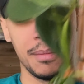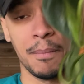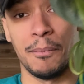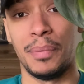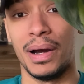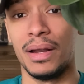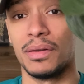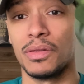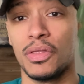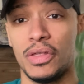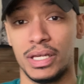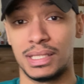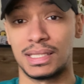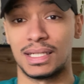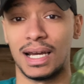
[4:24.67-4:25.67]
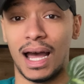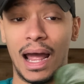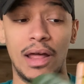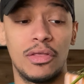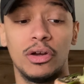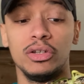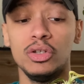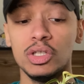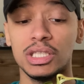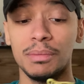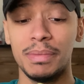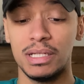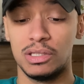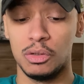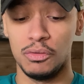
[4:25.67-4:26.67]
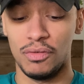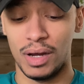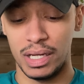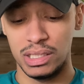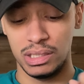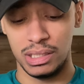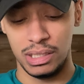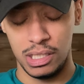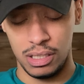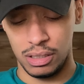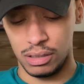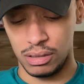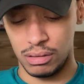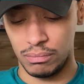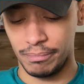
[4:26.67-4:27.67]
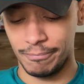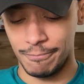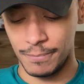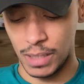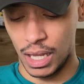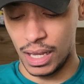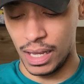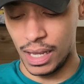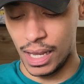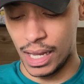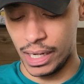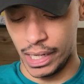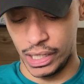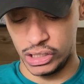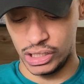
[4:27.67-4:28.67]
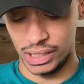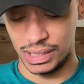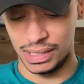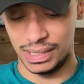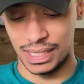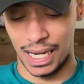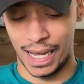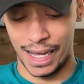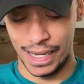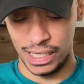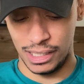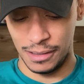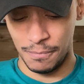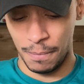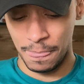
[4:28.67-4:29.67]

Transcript: but this guy, there used to be 2 vines in here, and they just died.